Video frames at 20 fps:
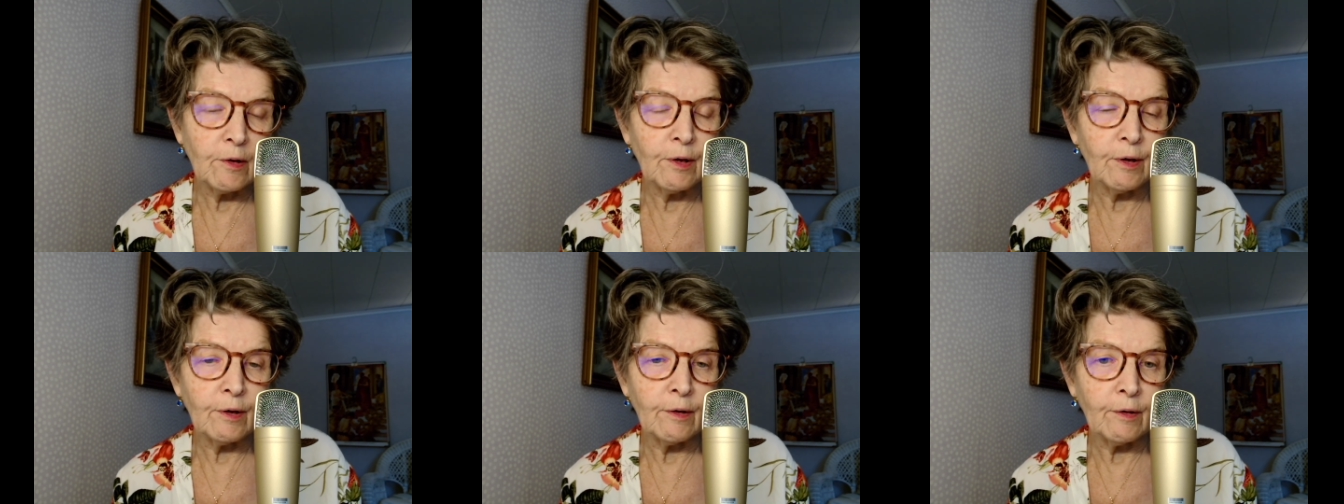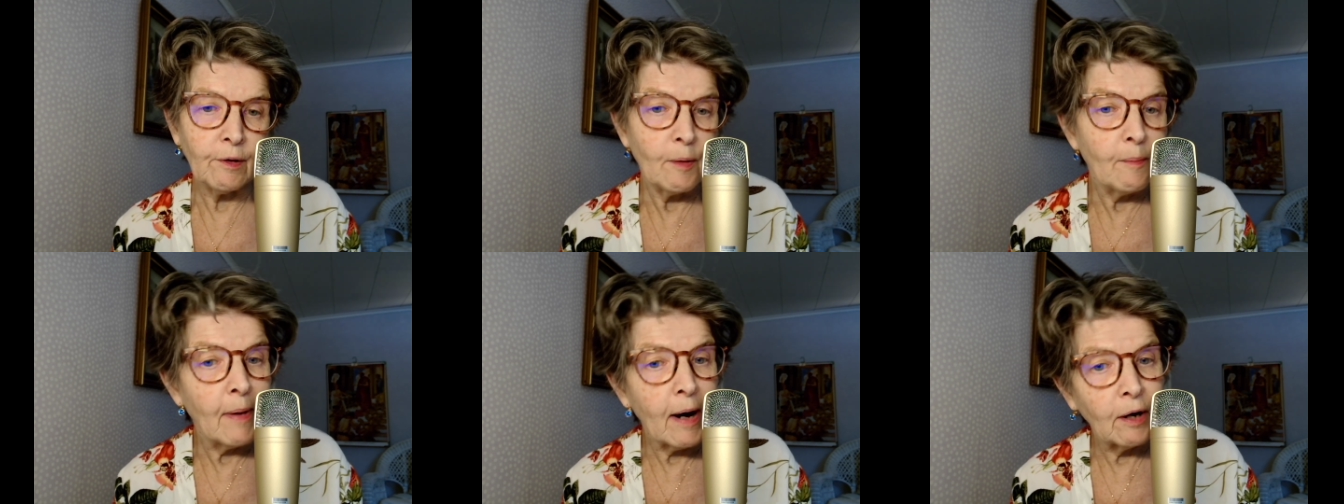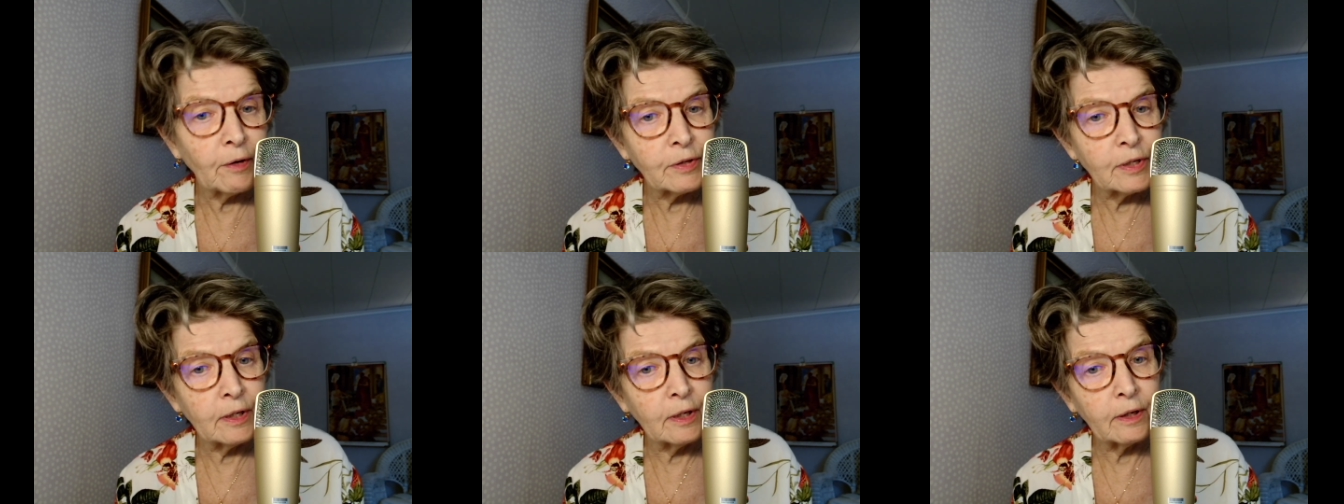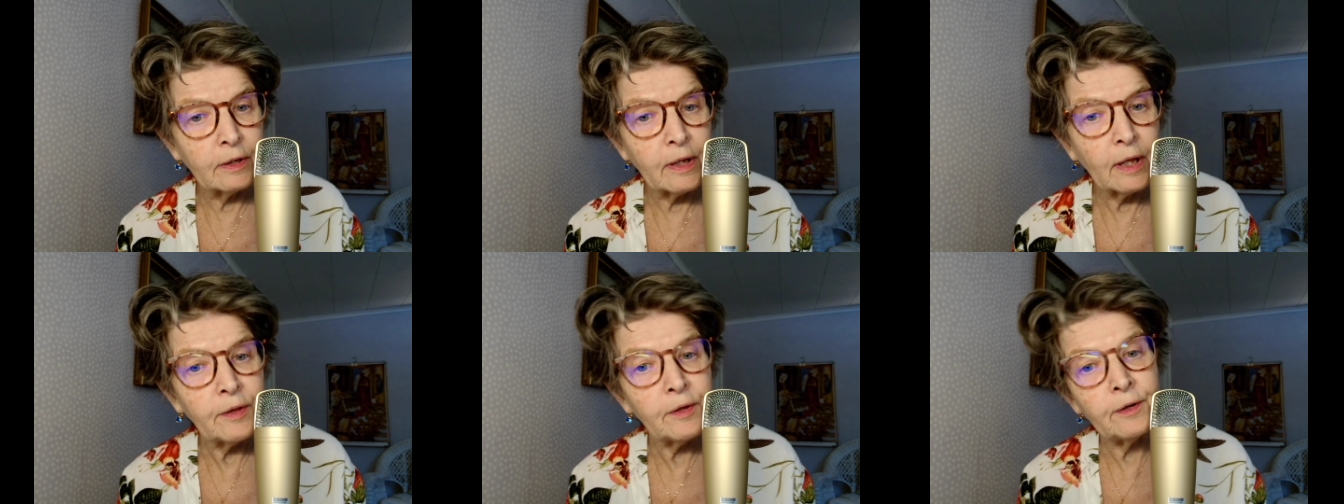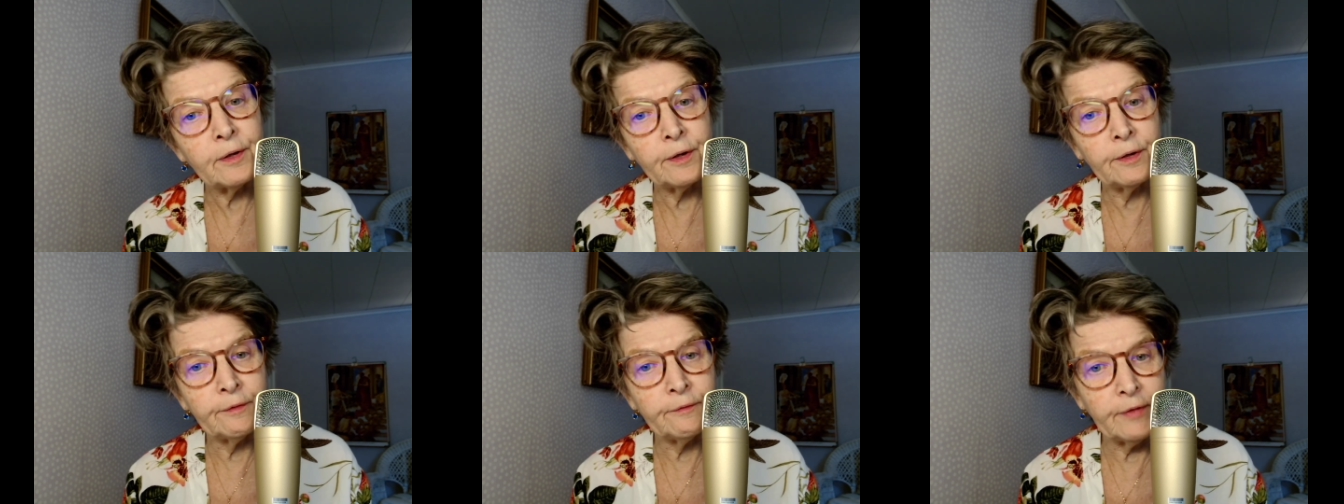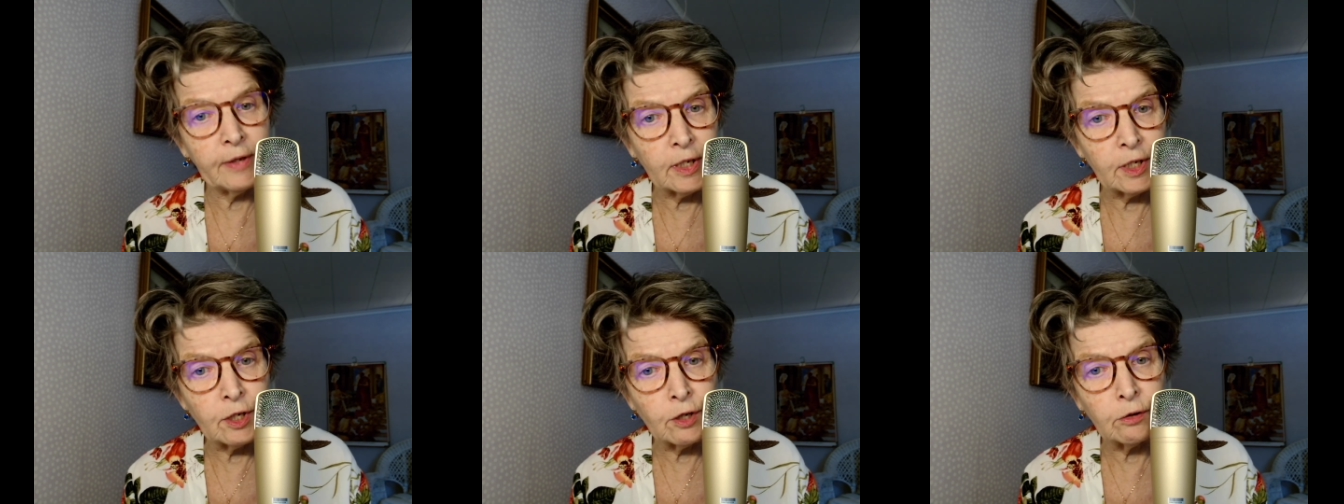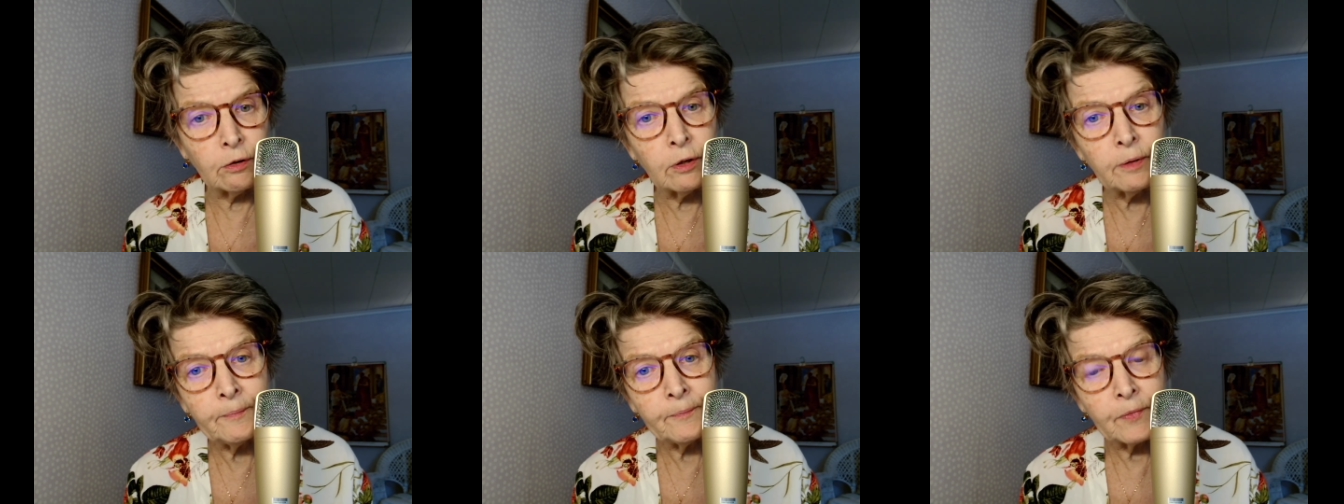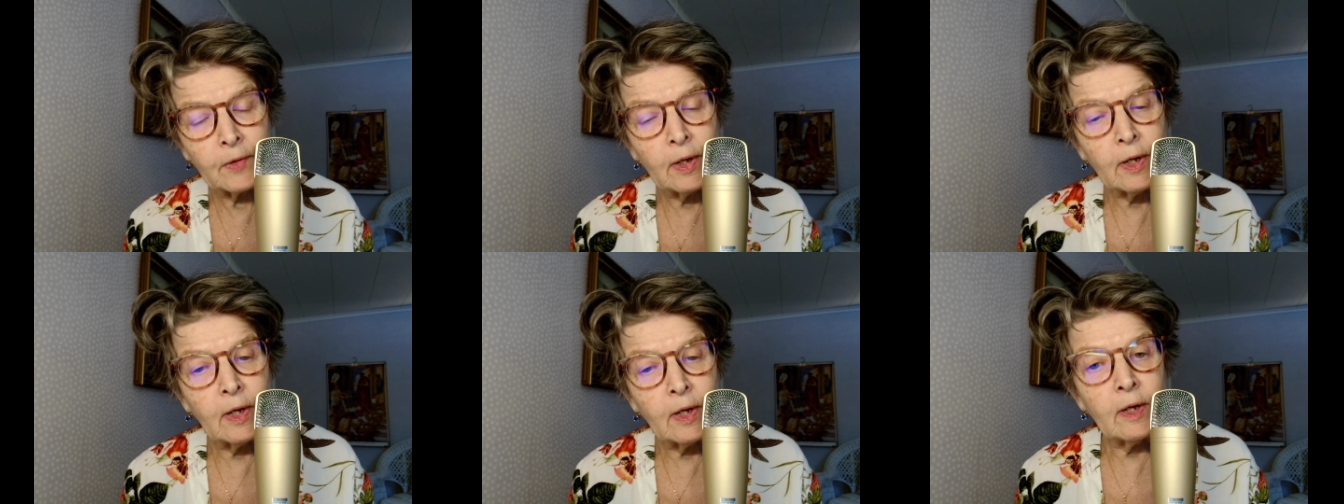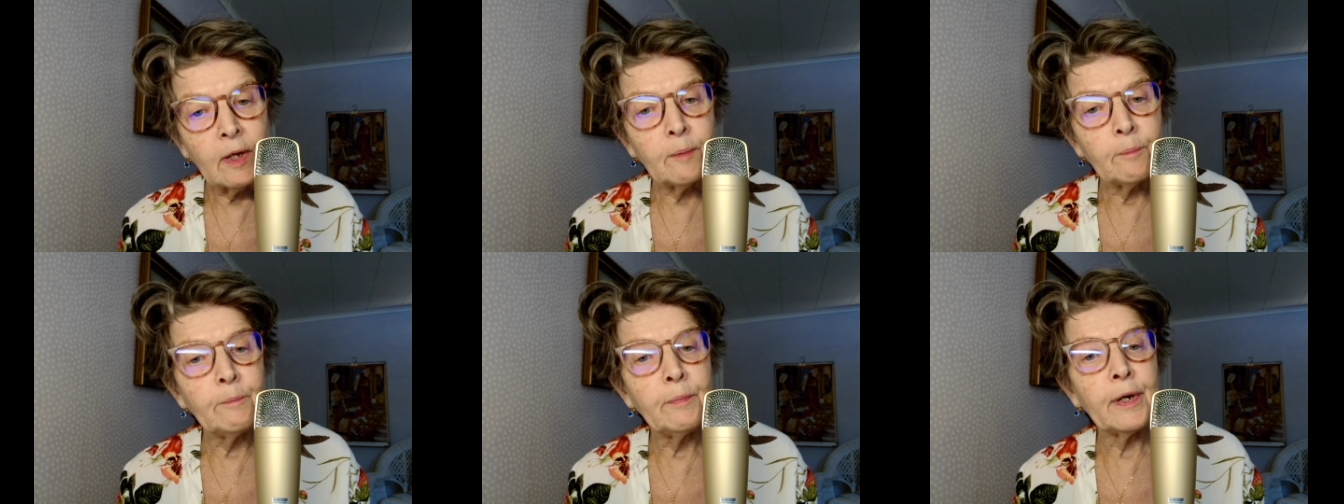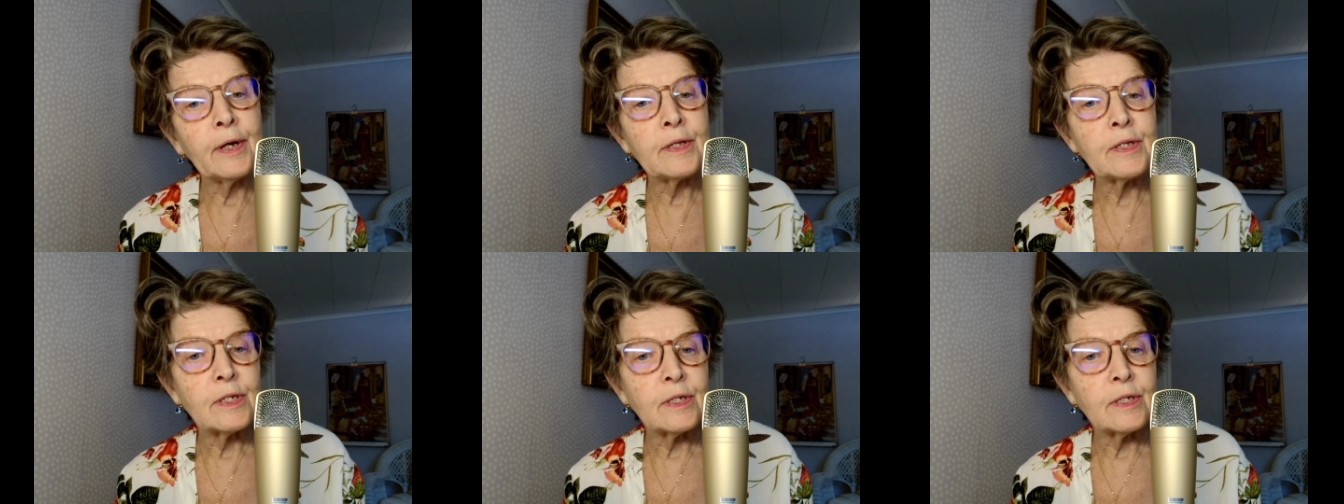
about in another video, but